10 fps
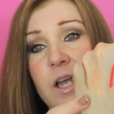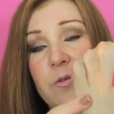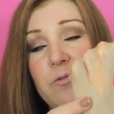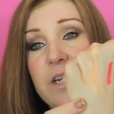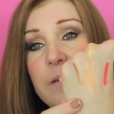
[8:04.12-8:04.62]

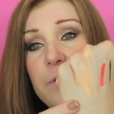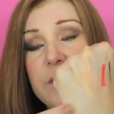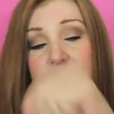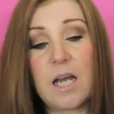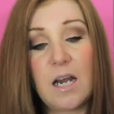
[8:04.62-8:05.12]
Really
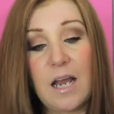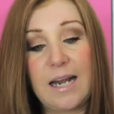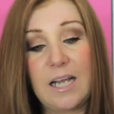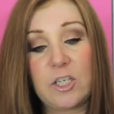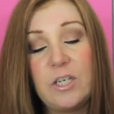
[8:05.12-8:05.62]
pretty colour,
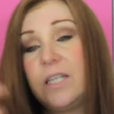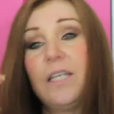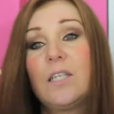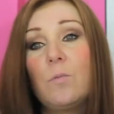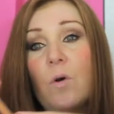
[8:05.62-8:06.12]
and actually
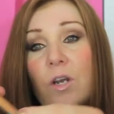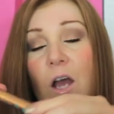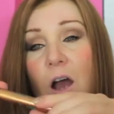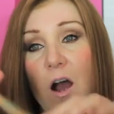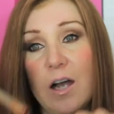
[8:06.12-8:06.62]
this one,
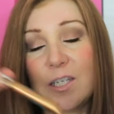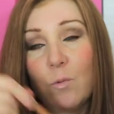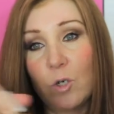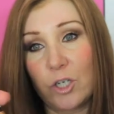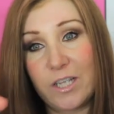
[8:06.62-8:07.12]
I
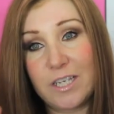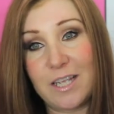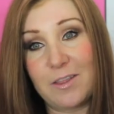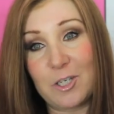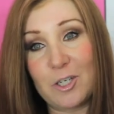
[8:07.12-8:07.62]
swatched this
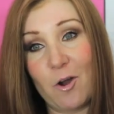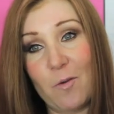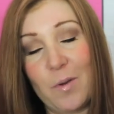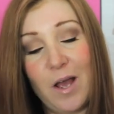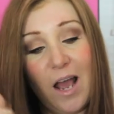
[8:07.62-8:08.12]
in the
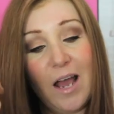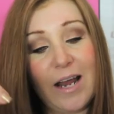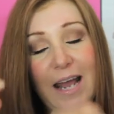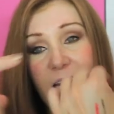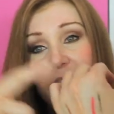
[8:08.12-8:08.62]
shop and
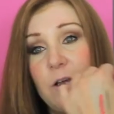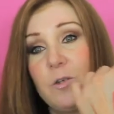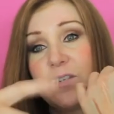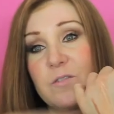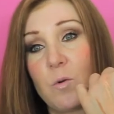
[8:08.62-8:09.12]
I had
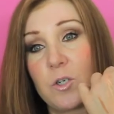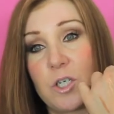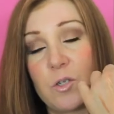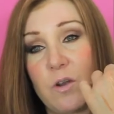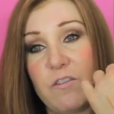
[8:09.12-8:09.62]
loads of
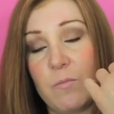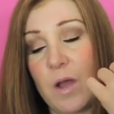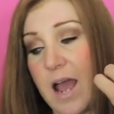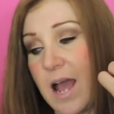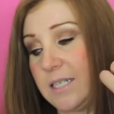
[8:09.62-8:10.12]
swatches all over
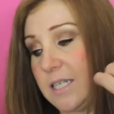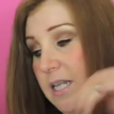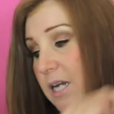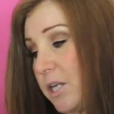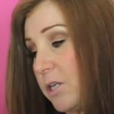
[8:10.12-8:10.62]
my hand, and
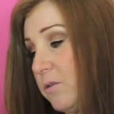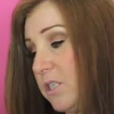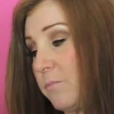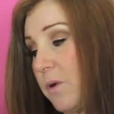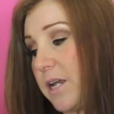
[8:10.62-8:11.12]
then I
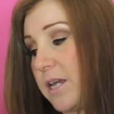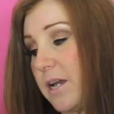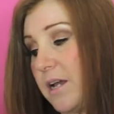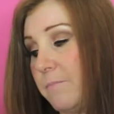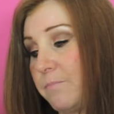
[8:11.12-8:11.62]
used my
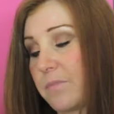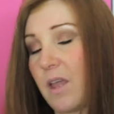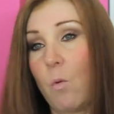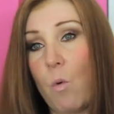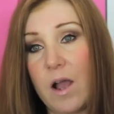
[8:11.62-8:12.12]

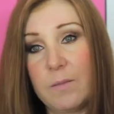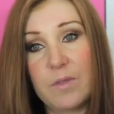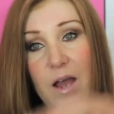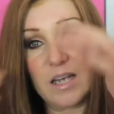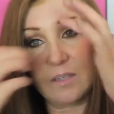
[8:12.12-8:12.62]
a wipe
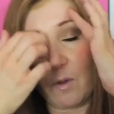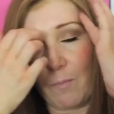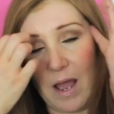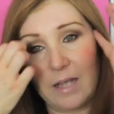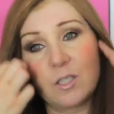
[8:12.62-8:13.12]
that I had in my
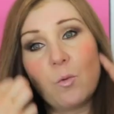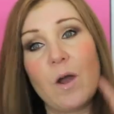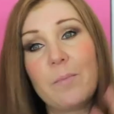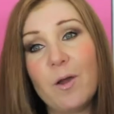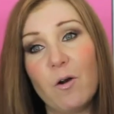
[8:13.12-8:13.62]
bag to
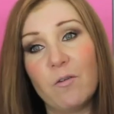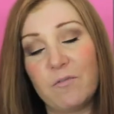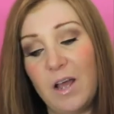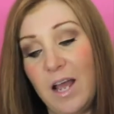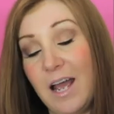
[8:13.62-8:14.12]
wipe it
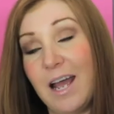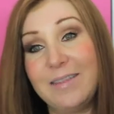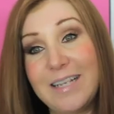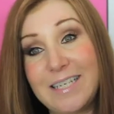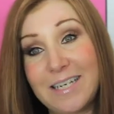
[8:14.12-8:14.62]
off,
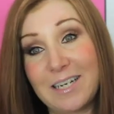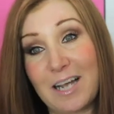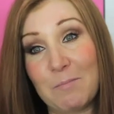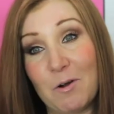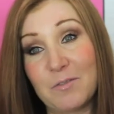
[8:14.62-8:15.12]
and this didn't
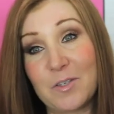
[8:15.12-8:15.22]
come off.